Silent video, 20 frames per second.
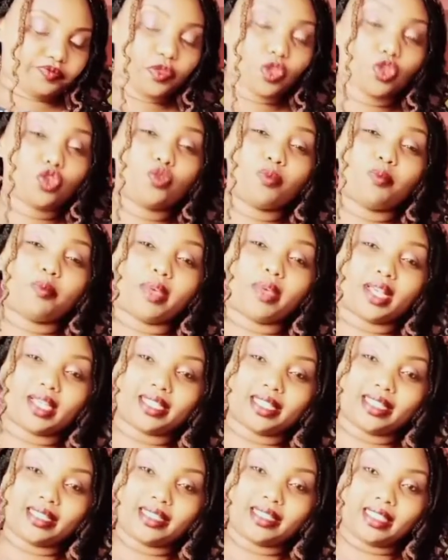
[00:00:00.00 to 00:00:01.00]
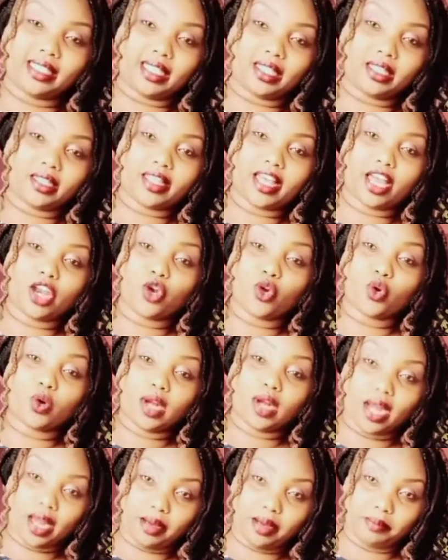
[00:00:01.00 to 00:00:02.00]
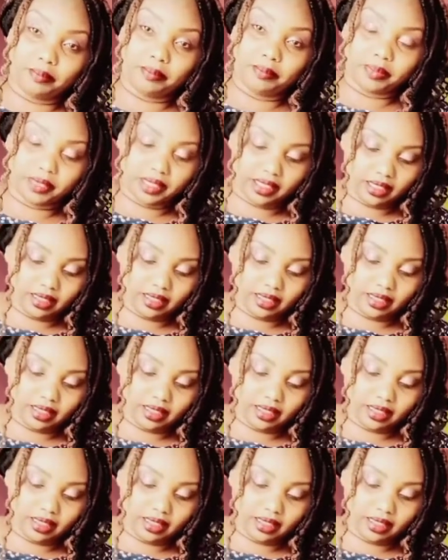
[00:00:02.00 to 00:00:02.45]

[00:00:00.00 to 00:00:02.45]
You mix until there are no lumps.